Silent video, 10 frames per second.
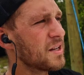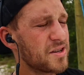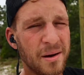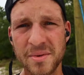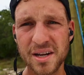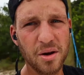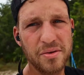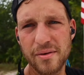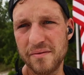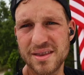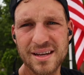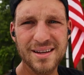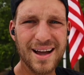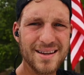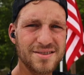So I'm gonna go through
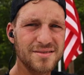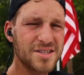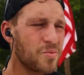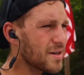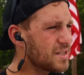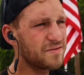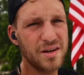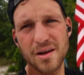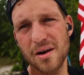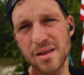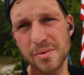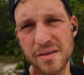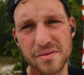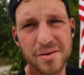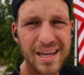everything, guys. So just watch this video all the way
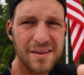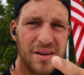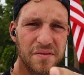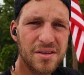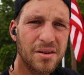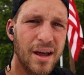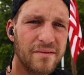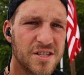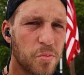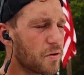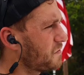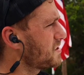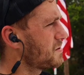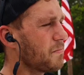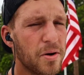through, even if you don't have a sport
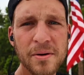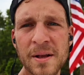fishing boat.